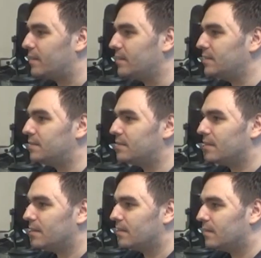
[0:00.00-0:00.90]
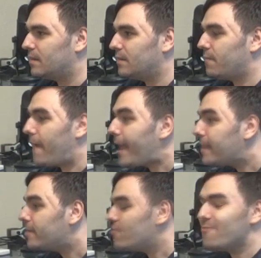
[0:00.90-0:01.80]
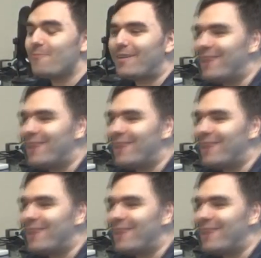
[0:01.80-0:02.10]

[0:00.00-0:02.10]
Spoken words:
This faggot knew he